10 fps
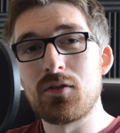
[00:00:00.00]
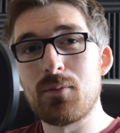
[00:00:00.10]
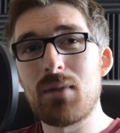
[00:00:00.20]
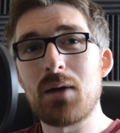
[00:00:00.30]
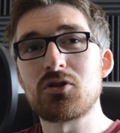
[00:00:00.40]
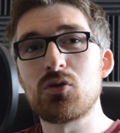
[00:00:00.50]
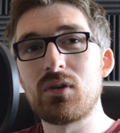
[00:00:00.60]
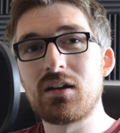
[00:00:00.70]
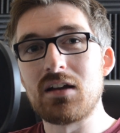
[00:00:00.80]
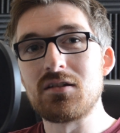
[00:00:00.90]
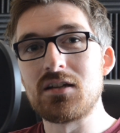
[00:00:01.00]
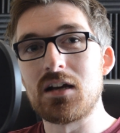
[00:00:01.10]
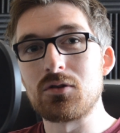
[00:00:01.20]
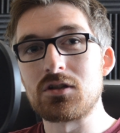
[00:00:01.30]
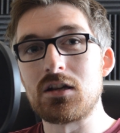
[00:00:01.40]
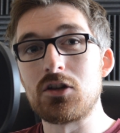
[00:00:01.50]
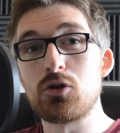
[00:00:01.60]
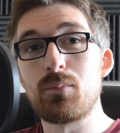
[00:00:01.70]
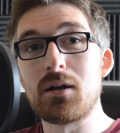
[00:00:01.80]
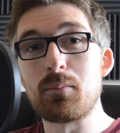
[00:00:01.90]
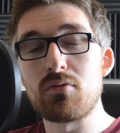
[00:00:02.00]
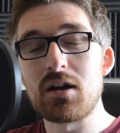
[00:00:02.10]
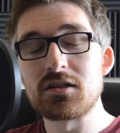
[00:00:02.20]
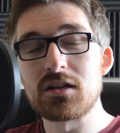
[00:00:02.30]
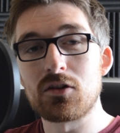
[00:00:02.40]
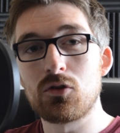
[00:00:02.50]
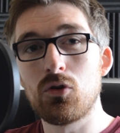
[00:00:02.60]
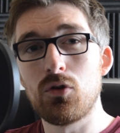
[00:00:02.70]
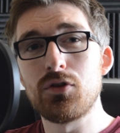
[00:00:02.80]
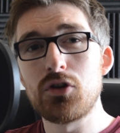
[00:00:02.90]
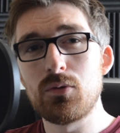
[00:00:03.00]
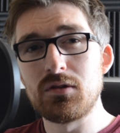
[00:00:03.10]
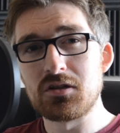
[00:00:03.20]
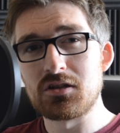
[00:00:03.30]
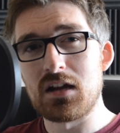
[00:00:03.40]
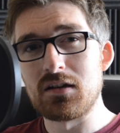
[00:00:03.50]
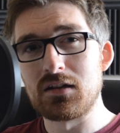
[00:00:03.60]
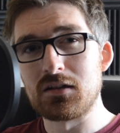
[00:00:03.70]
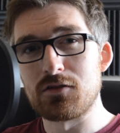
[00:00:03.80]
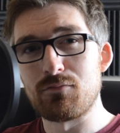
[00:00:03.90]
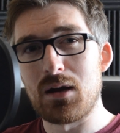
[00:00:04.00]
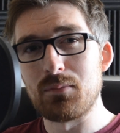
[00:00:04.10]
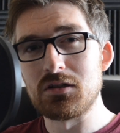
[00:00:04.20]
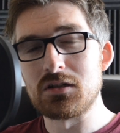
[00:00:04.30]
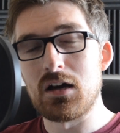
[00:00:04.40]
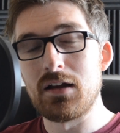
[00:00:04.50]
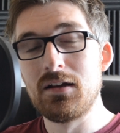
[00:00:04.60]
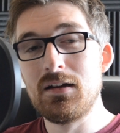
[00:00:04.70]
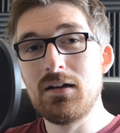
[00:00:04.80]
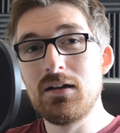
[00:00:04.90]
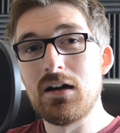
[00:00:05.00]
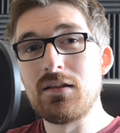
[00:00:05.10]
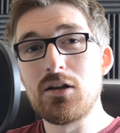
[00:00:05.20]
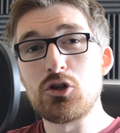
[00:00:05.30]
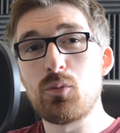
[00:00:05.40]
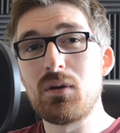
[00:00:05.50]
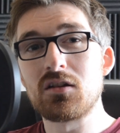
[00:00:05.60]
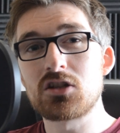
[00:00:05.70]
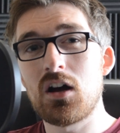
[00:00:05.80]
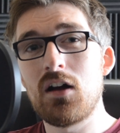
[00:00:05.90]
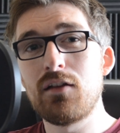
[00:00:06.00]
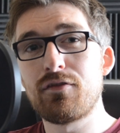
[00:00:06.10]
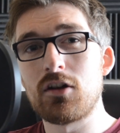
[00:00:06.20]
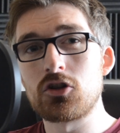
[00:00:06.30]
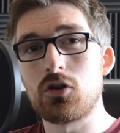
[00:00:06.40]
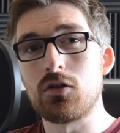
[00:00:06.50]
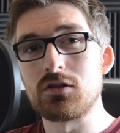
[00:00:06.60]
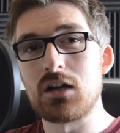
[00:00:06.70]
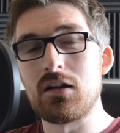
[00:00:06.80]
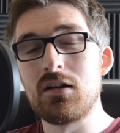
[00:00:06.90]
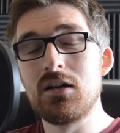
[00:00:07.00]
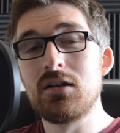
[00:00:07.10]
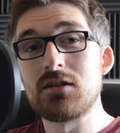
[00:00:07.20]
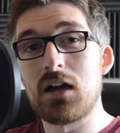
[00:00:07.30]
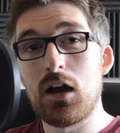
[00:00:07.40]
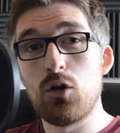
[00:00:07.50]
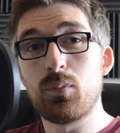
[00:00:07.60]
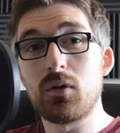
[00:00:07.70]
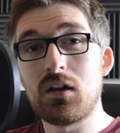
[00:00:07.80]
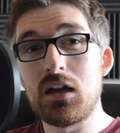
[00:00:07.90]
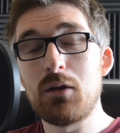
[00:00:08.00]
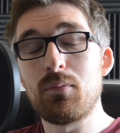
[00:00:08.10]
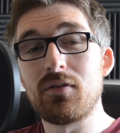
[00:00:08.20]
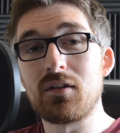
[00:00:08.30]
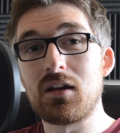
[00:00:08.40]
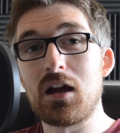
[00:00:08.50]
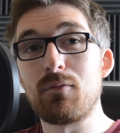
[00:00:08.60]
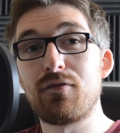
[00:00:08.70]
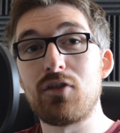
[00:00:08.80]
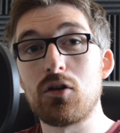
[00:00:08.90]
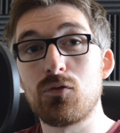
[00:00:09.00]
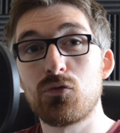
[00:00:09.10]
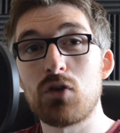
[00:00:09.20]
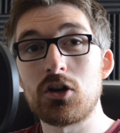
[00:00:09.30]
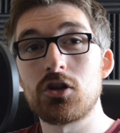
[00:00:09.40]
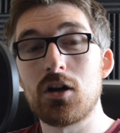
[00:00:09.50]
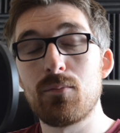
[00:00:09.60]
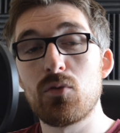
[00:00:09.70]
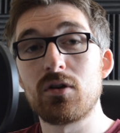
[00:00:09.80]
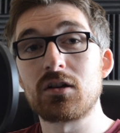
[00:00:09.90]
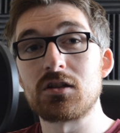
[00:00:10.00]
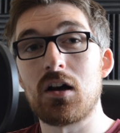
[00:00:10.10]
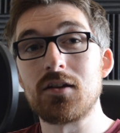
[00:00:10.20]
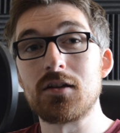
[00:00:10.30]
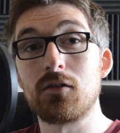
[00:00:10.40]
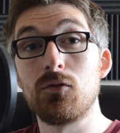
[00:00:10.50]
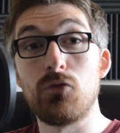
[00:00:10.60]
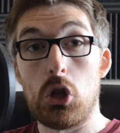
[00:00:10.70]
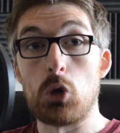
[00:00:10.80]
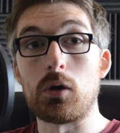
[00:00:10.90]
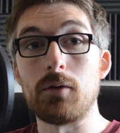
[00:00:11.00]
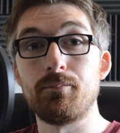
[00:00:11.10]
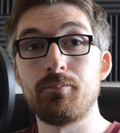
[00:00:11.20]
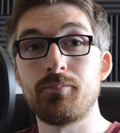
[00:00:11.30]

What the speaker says: the maps that we get in DLC should be embracing all the new understandings of map design, and that it should be entirely fresh content to help keep the game feel fresher and more exciting for longer.